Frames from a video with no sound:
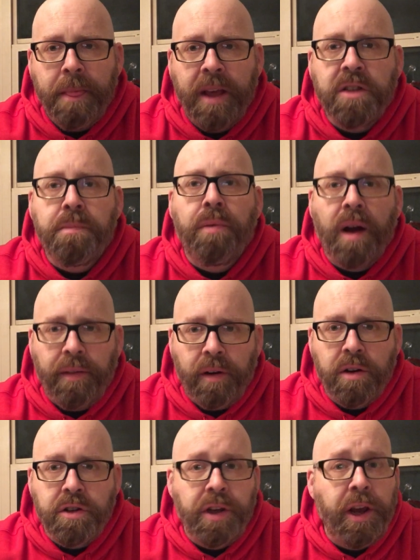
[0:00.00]
his
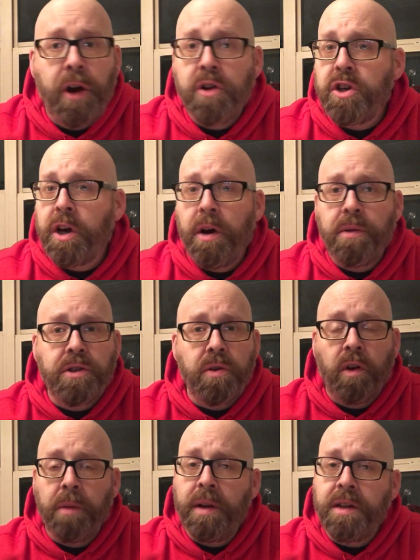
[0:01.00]
brothers years ago
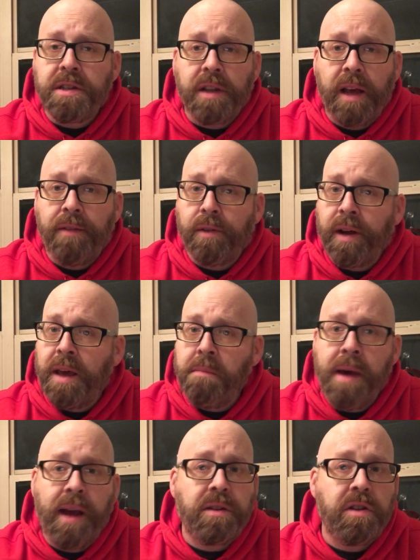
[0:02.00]
sold him into slavery. He
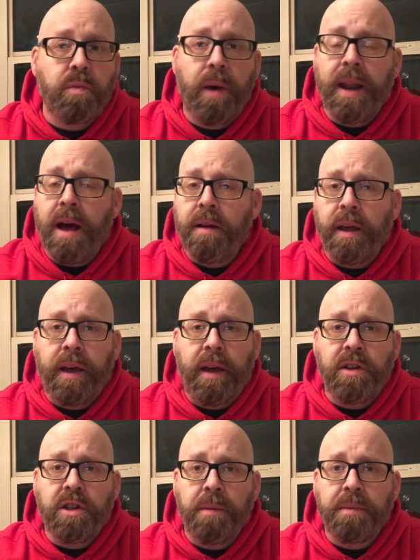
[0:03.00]
makes his way down to
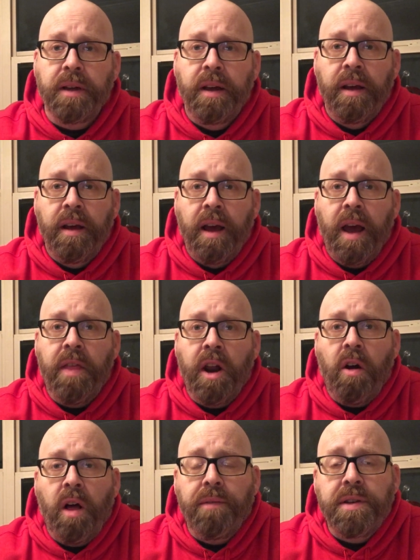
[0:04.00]
Egypt, and then
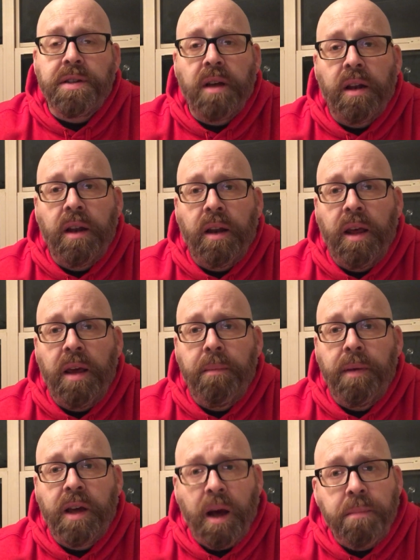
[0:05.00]
all of a sudden
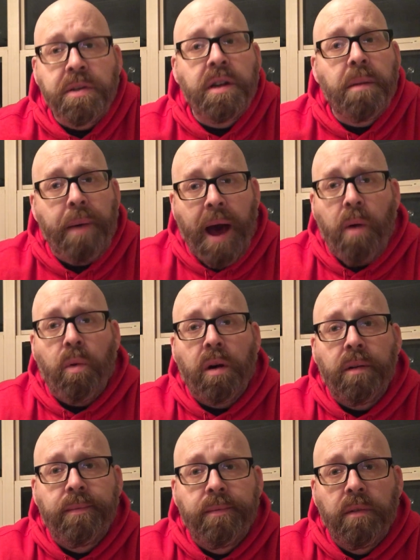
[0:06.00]
he comes into power.
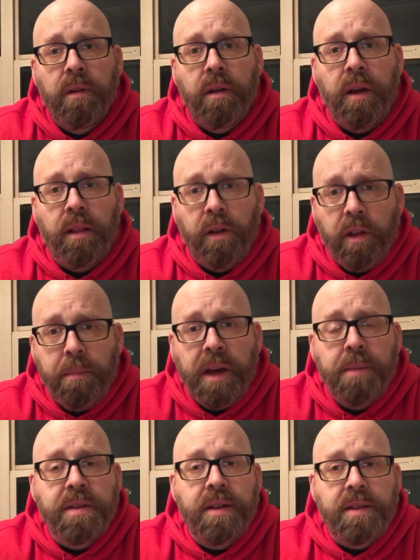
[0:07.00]
He literally
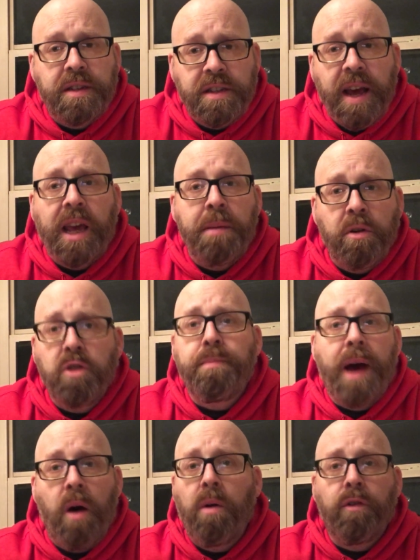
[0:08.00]
becomes the second most
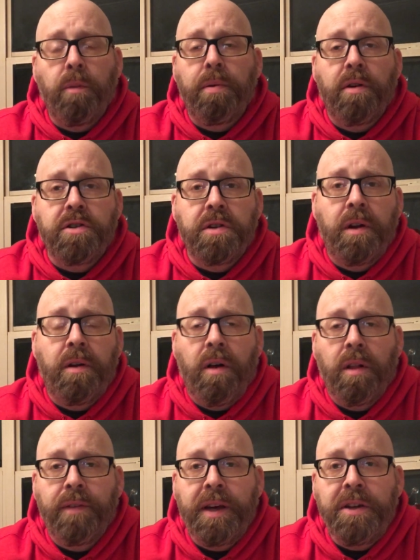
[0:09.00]
powerful person in
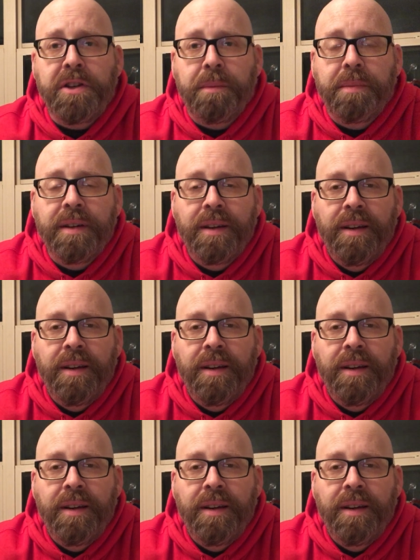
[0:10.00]
all of Egypt.